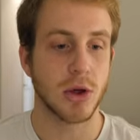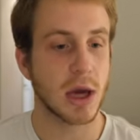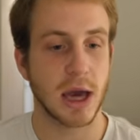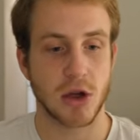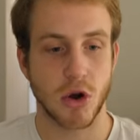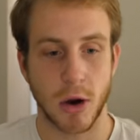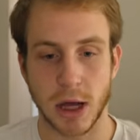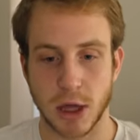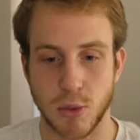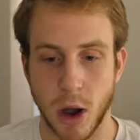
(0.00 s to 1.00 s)
but you can get
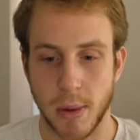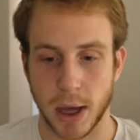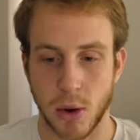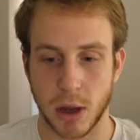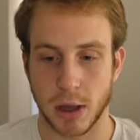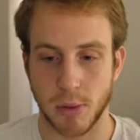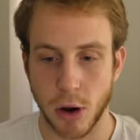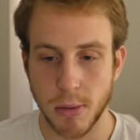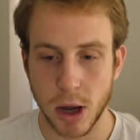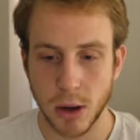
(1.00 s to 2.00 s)
charting as well by going
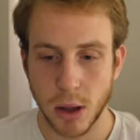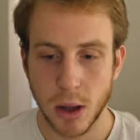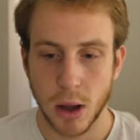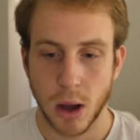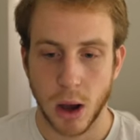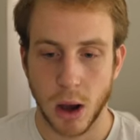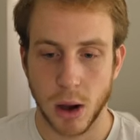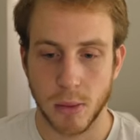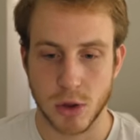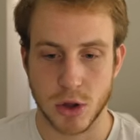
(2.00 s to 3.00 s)
on the pro mode
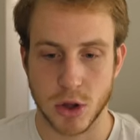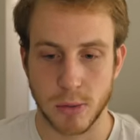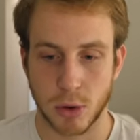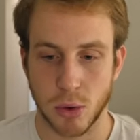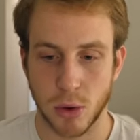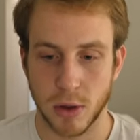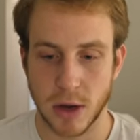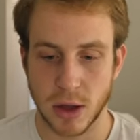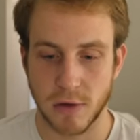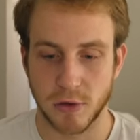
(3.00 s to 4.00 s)
um, which is super
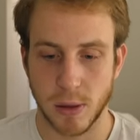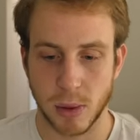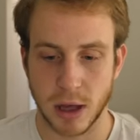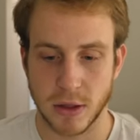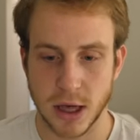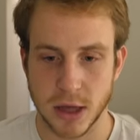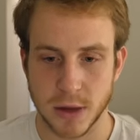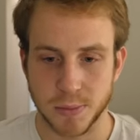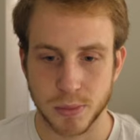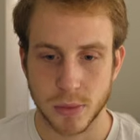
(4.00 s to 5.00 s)
cool. And then you can flip like
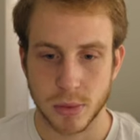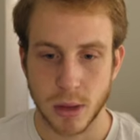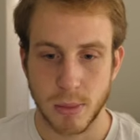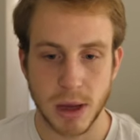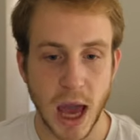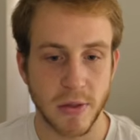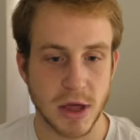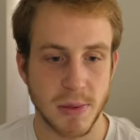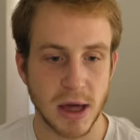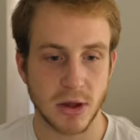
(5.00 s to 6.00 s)
this. But
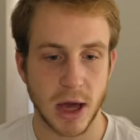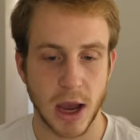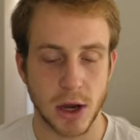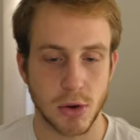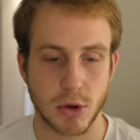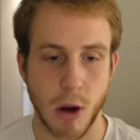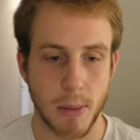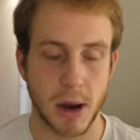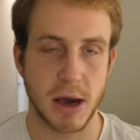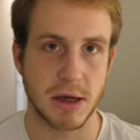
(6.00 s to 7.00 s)
yeah, that's basically how you do a
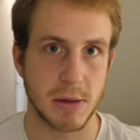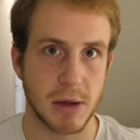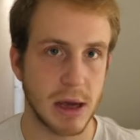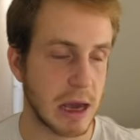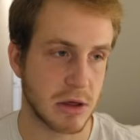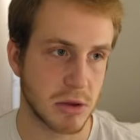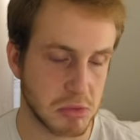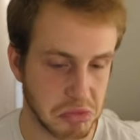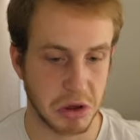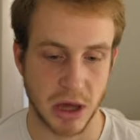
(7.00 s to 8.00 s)
swap on ICP.
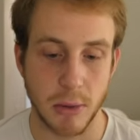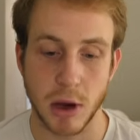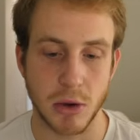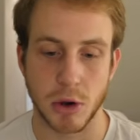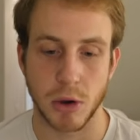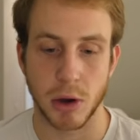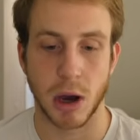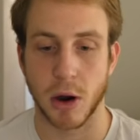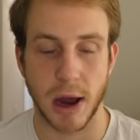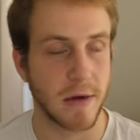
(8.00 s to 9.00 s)
It's the same way you would
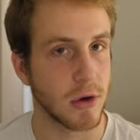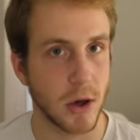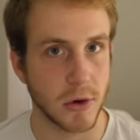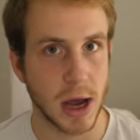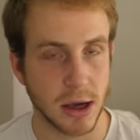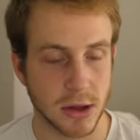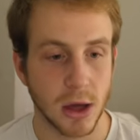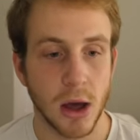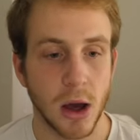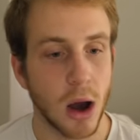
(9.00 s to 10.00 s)
do it on every other
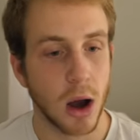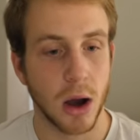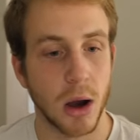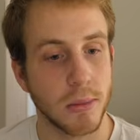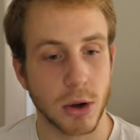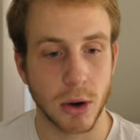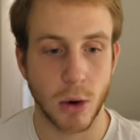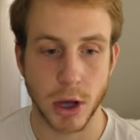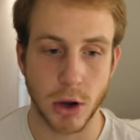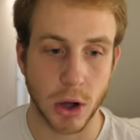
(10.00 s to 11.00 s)
DEX. Um,
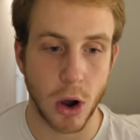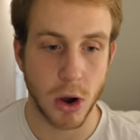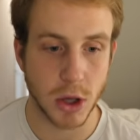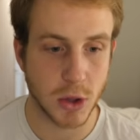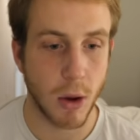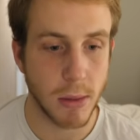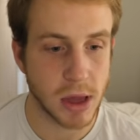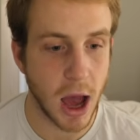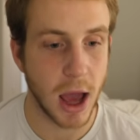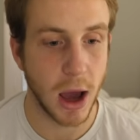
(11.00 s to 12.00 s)
you're going to want to go to
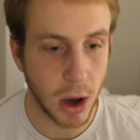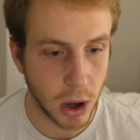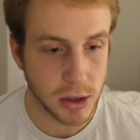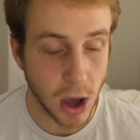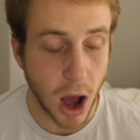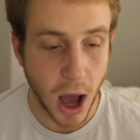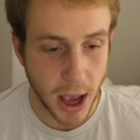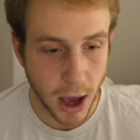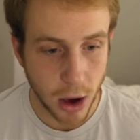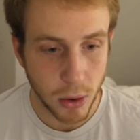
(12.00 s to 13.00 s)

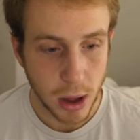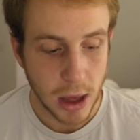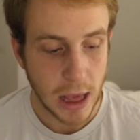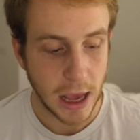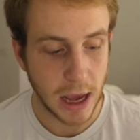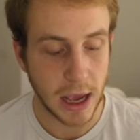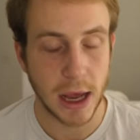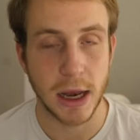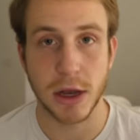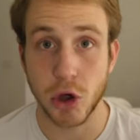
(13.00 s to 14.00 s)
kongswap.io
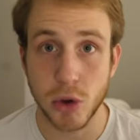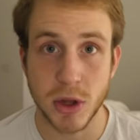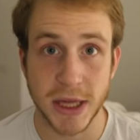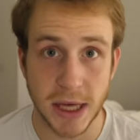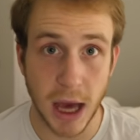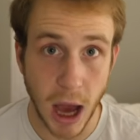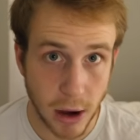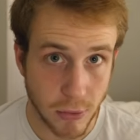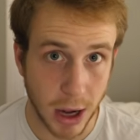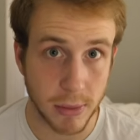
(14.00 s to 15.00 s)
and use
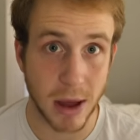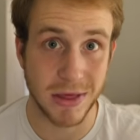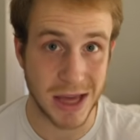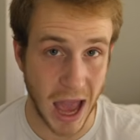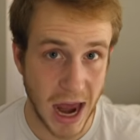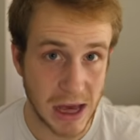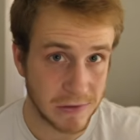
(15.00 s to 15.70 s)
the, I'd recommend the